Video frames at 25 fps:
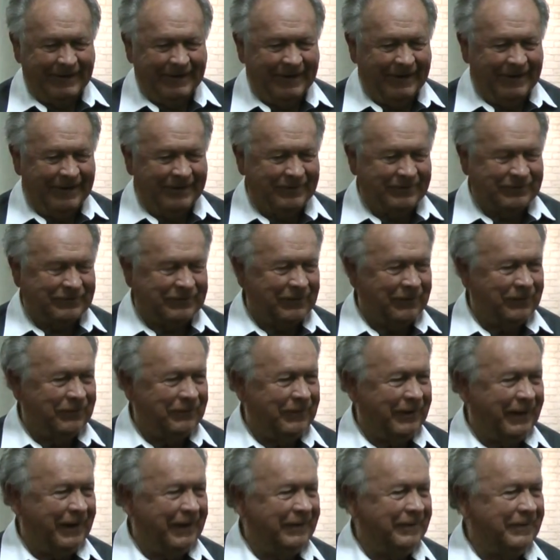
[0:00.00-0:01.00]
and so,
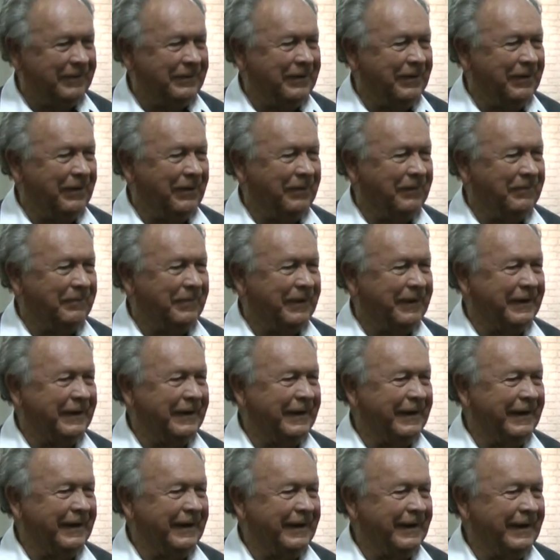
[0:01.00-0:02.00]
uh, you know, but
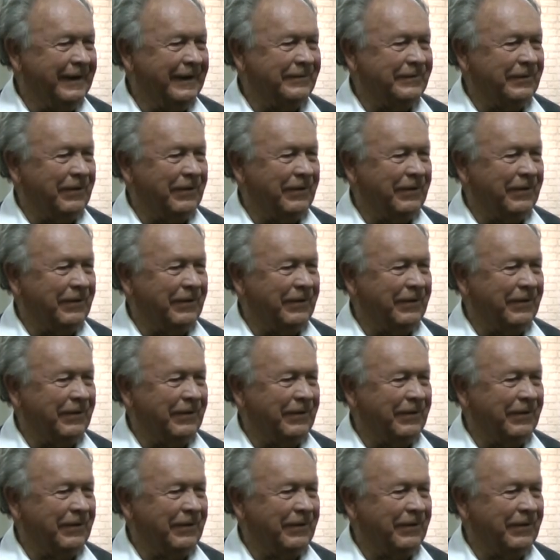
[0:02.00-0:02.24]
mm-hmm.